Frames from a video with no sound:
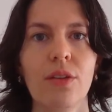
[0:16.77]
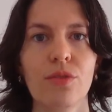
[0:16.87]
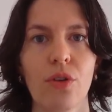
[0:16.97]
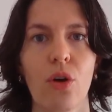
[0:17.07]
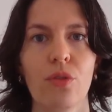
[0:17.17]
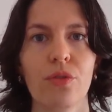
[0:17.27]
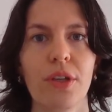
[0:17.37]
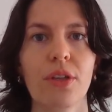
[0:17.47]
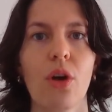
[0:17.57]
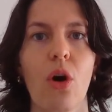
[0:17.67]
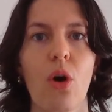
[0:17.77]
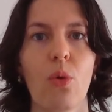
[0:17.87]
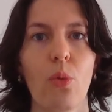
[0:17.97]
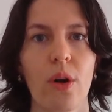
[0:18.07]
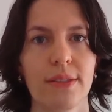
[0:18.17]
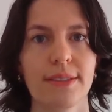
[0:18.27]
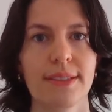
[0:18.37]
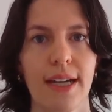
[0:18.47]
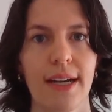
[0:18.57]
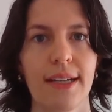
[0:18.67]
involving on one
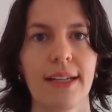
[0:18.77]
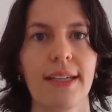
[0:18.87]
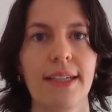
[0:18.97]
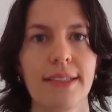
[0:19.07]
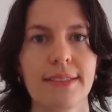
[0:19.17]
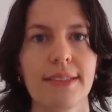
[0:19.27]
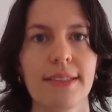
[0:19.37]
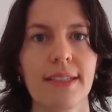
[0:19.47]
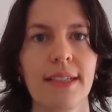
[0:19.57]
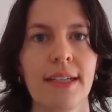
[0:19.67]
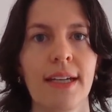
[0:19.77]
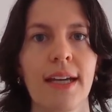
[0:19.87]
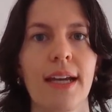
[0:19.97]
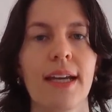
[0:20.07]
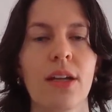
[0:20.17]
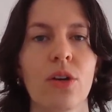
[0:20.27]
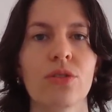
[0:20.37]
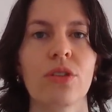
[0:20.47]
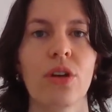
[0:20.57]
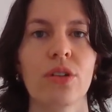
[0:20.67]
side Italy and
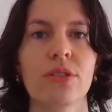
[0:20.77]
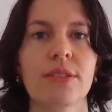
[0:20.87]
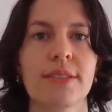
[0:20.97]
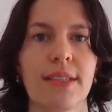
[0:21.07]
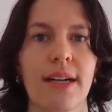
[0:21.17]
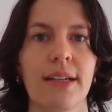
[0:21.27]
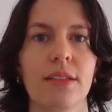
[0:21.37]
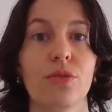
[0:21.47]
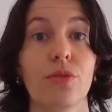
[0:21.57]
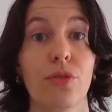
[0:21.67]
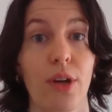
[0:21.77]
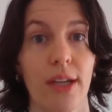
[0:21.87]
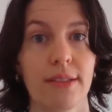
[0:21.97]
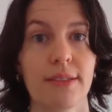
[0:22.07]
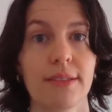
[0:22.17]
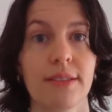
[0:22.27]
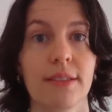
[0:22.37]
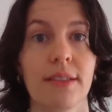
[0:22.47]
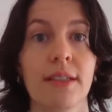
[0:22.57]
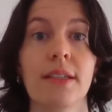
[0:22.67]
on the other side France,
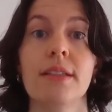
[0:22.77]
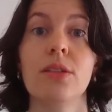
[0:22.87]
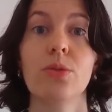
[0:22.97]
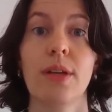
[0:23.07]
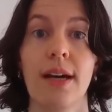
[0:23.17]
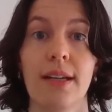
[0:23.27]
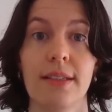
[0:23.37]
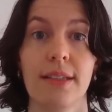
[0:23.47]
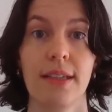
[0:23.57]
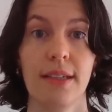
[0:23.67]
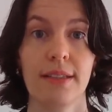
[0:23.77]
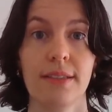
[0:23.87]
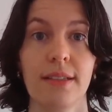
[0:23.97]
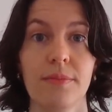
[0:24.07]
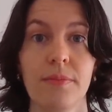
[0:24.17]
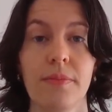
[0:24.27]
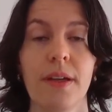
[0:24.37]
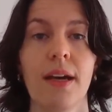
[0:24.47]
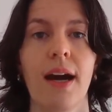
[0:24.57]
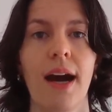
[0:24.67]
the United Kingdom,
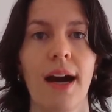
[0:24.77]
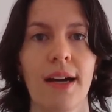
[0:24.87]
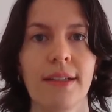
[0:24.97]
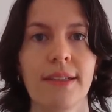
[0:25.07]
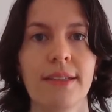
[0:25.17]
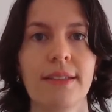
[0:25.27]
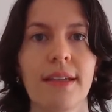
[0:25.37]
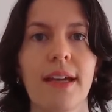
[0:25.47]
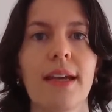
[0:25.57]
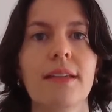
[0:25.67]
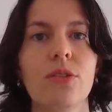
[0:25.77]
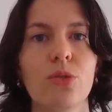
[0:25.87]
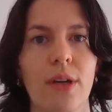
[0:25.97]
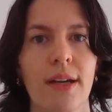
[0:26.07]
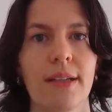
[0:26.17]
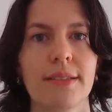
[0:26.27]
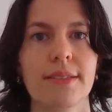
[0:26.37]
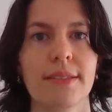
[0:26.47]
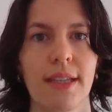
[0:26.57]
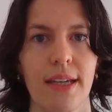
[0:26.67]
Ireland, and the United
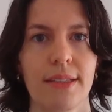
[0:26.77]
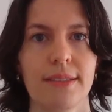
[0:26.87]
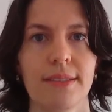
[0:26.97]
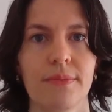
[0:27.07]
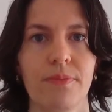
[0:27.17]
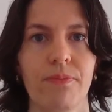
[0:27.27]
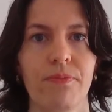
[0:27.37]
States.